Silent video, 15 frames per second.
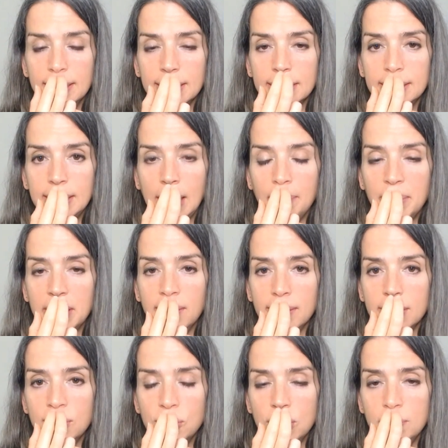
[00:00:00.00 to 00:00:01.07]
Tapping on
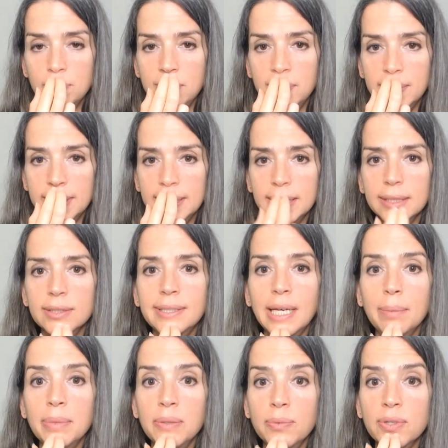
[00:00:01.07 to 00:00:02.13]
the chin point,
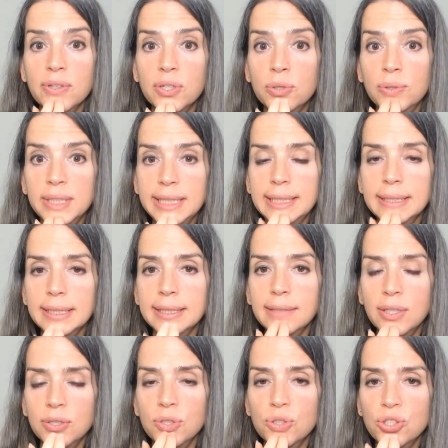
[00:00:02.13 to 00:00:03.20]
tapping where the crease is
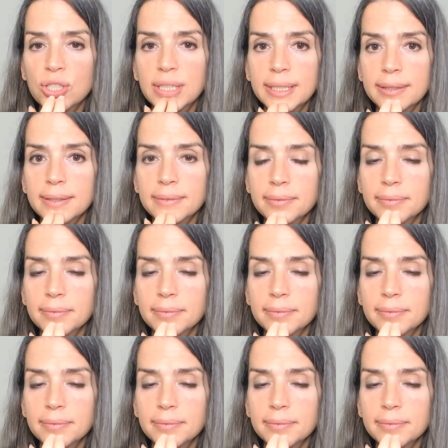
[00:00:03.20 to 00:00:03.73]
on your chin.